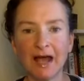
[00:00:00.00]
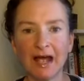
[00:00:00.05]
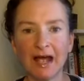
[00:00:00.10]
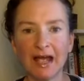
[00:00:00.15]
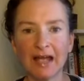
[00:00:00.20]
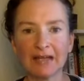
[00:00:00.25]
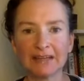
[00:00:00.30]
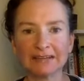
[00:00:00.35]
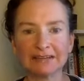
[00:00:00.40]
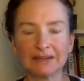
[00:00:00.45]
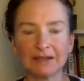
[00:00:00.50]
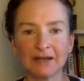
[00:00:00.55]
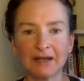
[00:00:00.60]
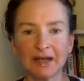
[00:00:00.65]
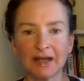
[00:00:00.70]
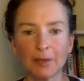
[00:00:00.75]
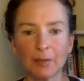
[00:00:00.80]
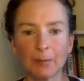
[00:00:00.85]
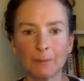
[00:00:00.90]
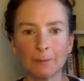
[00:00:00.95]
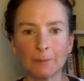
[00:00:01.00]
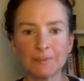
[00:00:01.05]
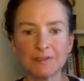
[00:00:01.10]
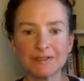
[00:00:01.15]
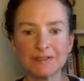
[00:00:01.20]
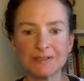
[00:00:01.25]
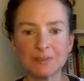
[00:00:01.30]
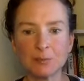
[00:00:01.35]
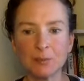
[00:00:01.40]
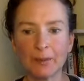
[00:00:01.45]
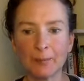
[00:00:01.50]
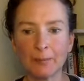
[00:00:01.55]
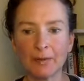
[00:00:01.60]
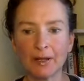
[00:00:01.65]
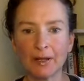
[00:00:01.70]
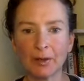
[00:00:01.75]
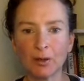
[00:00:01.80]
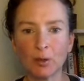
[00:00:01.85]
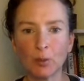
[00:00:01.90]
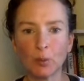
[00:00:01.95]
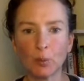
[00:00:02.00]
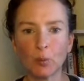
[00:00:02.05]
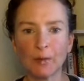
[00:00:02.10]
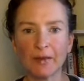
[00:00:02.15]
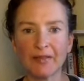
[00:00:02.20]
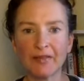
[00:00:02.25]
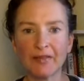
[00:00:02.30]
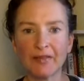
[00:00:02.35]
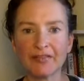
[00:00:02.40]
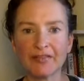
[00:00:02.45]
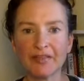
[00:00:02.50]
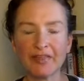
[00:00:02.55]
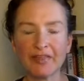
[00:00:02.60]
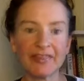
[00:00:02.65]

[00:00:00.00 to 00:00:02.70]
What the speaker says: and I help busy women with